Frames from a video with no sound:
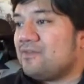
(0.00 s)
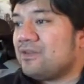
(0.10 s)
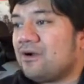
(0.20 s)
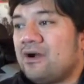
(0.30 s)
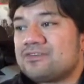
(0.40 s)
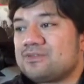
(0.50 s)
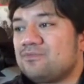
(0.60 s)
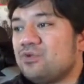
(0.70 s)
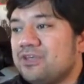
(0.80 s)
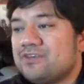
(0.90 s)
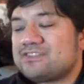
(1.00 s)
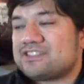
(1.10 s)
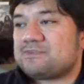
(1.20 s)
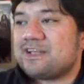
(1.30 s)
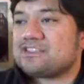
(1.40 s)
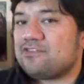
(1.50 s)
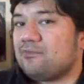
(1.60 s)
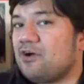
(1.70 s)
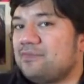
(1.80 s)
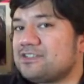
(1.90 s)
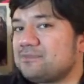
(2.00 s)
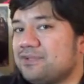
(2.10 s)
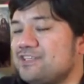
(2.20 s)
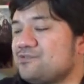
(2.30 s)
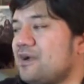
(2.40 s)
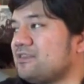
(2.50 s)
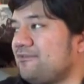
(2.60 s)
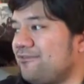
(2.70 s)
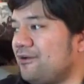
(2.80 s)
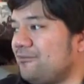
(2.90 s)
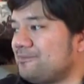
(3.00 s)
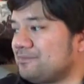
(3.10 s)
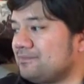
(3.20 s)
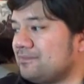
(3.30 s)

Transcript: There are some really good suspenseful moments placed throughout the film.